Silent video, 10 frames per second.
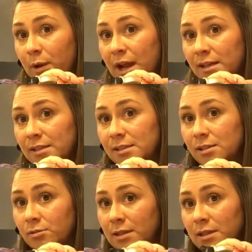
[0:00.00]
practiced
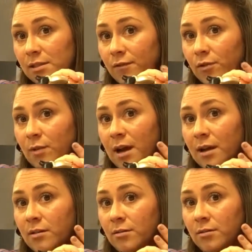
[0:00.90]
doing this for a
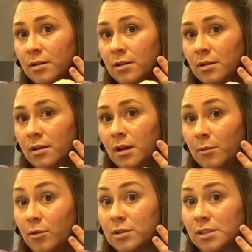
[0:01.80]
while,
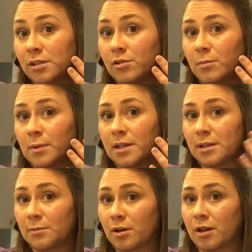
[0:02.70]
I'm going slower because
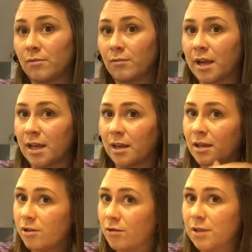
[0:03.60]
I'm talking. Reagan,
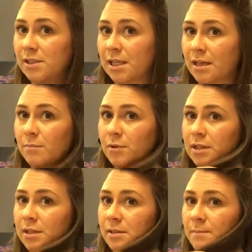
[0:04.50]
can you quit singing,
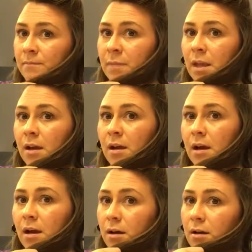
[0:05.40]
please?
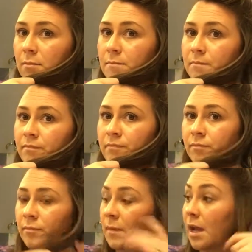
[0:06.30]
I
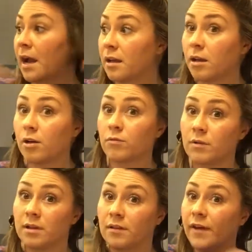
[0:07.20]
can go
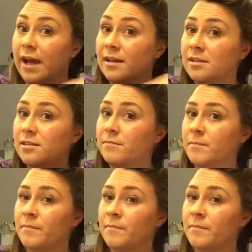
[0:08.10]
really fast.